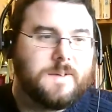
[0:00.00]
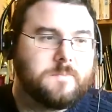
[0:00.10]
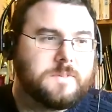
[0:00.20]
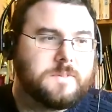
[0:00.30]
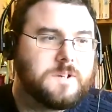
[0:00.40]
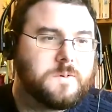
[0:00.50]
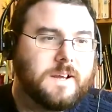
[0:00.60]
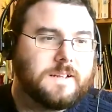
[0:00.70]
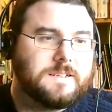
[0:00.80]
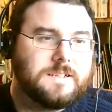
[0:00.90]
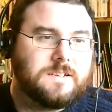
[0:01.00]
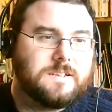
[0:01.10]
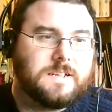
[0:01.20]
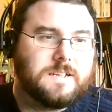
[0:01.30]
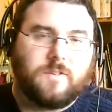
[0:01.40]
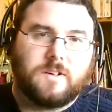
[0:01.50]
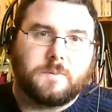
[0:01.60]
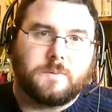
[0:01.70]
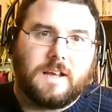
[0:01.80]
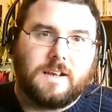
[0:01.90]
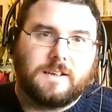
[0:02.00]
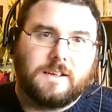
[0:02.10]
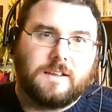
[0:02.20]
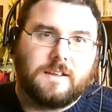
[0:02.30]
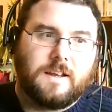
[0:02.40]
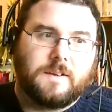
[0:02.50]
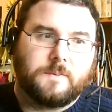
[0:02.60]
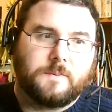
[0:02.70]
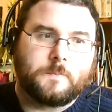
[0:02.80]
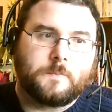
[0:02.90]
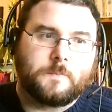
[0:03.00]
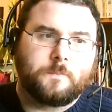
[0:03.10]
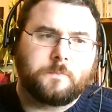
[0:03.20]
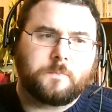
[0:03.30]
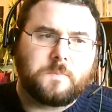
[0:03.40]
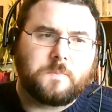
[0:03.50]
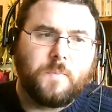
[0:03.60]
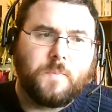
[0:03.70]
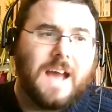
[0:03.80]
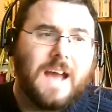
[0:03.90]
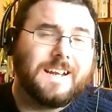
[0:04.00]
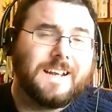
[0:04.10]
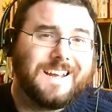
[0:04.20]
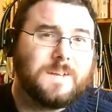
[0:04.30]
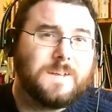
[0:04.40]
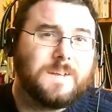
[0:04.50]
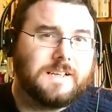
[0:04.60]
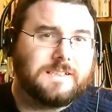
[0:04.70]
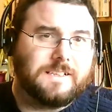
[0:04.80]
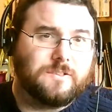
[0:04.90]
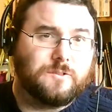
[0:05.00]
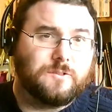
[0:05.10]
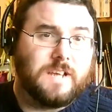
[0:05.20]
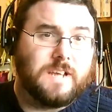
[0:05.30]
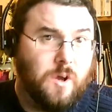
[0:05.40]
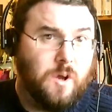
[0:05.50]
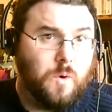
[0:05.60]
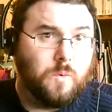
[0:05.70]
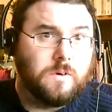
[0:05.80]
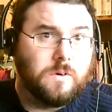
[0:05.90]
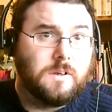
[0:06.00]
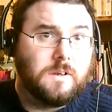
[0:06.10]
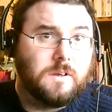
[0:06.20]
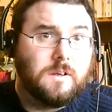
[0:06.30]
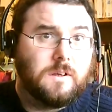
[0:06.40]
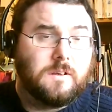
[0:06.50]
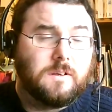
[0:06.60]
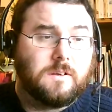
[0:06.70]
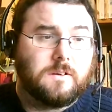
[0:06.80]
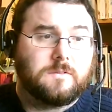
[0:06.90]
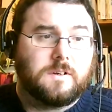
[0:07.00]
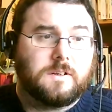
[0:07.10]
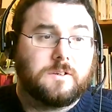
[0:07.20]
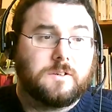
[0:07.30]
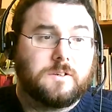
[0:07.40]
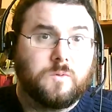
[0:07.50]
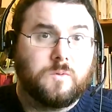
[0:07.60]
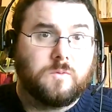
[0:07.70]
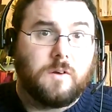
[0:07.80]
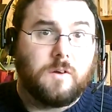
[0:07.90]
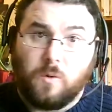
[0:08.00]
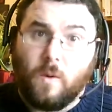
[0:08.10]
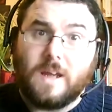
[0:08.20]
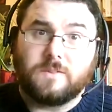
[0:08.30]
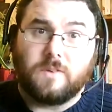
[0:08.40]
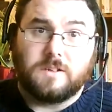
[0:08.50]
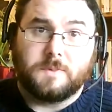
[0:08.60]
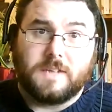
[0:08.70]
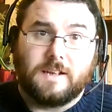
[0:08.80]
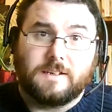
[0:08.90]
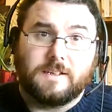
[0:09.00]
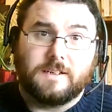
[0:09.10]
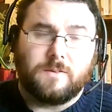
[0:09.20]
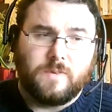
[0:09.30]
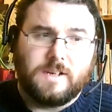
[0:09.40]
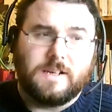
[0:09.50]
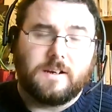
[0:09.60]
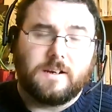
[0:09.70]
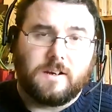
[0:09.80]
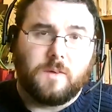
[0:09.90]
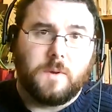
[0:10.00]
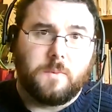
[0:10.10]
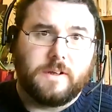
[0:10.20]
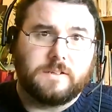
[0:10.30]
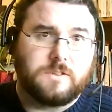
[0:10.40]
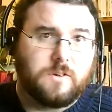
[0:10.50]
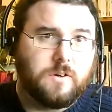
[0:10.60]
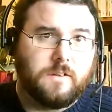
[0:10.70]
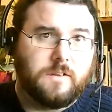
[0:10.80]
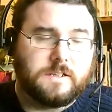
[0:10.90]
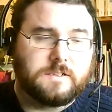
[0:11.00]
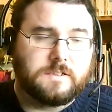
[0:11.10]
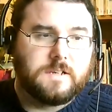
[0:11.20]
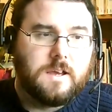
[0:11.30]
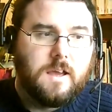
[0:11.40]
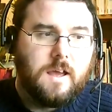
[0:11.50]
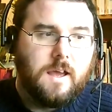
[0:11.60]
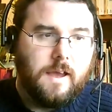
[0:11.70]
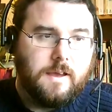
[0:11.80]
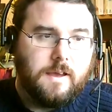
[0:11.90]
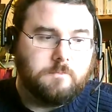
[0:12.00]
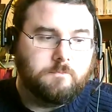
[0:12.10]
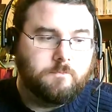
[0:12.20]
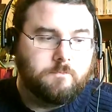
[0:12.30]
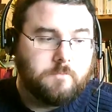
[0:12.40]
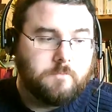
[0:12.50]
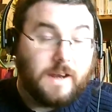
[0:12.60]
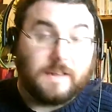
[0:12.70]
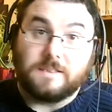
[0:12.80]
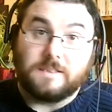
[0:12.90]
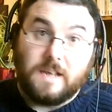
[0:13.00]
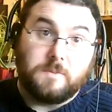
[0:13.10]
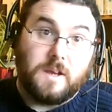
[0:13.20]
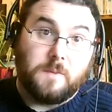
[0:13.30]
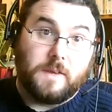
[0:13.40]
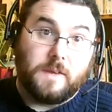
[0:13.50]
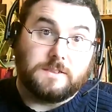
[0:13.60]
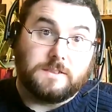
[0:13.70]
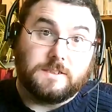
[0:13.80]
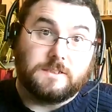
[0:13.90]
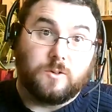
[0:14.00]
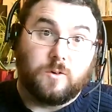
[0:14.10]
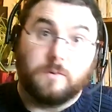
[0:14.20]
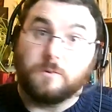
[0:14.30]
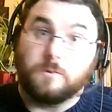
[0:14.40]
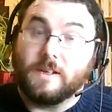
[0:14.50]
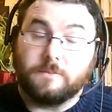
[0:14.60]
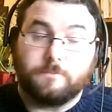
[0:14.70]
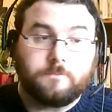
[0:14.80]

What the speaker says: So it's this idea of hospitality, that and an inability to say no, to a request for hospitality, that really kind of got my brain stirred on this. Um, and at the same time as this story was written,